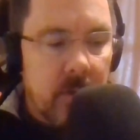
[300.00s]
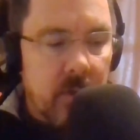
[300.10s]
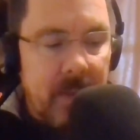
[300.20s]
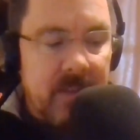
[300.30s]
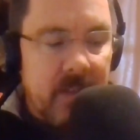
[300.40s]
So
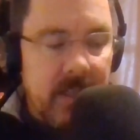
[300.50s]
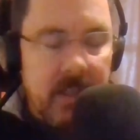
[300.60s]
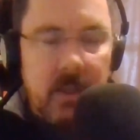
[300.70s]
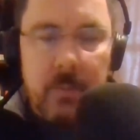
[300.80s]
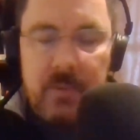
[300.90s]
basically,
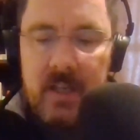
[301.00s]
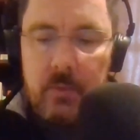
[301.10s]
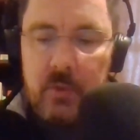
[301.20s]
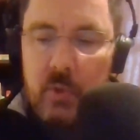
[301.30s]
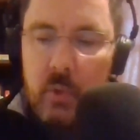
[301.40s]
it comes
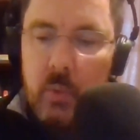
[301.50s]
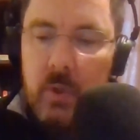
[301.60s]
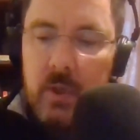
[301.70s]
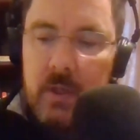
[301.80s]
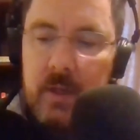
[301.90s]
down to
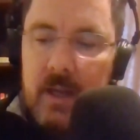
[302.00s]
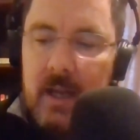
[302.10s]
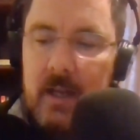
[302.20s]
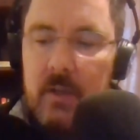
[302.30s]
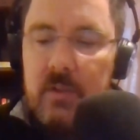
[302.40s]

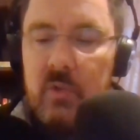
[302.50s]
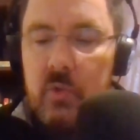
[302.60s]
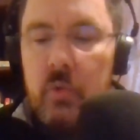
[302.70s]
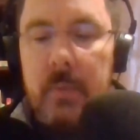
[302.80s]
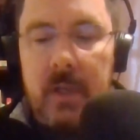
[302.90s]
not
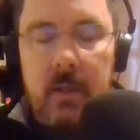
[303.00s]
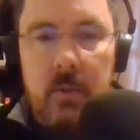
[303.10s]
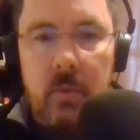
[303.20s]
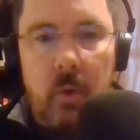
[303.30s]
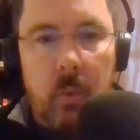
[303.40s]
assuming
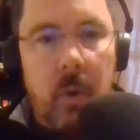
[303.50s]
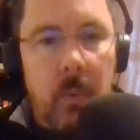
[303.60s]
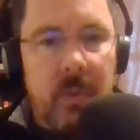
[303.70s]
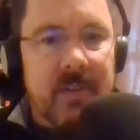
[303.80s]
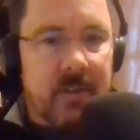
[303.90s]
or what
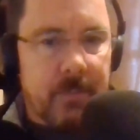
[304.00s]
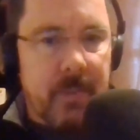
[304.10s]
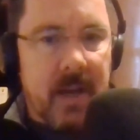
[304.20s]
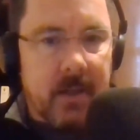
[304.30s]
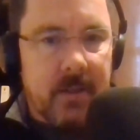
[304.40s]
we
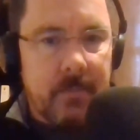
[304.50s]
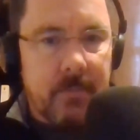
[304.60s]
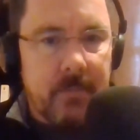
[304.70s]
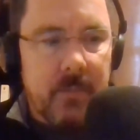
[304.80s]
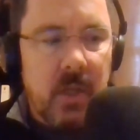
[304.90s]
suspect.
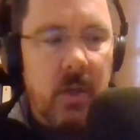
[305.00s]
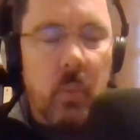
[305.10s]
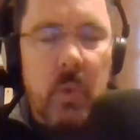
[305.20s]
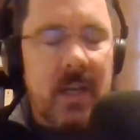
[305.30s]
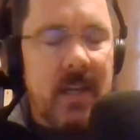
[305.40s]

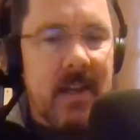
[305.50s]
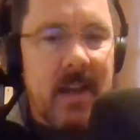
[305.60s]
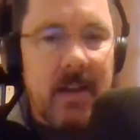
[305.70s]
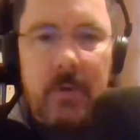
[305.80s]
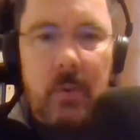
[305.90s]
We
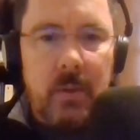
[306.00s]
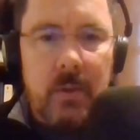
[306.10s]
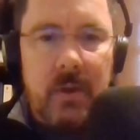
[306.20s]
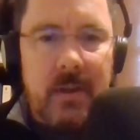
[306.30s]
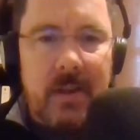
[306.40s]
never,
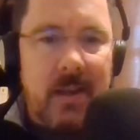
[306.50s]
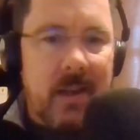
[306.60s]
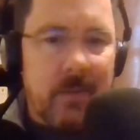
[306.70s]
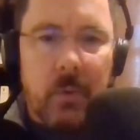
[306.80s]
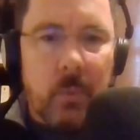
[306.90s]

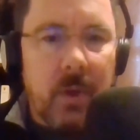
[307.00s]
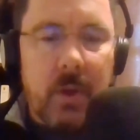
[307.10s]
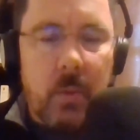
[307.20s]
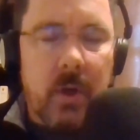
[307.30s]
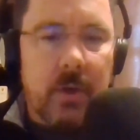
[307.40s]
ever
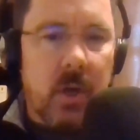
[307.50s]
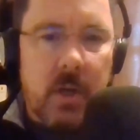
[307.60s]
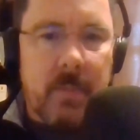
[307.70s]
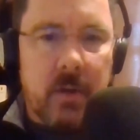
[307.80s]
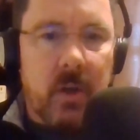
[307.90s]
really want to talk
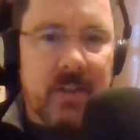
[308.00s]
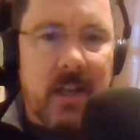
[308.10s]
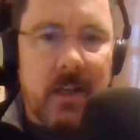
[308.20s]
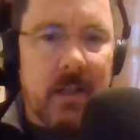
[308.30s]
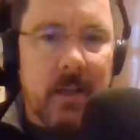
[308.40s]
about
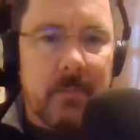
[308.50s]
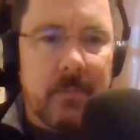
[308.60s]
causality.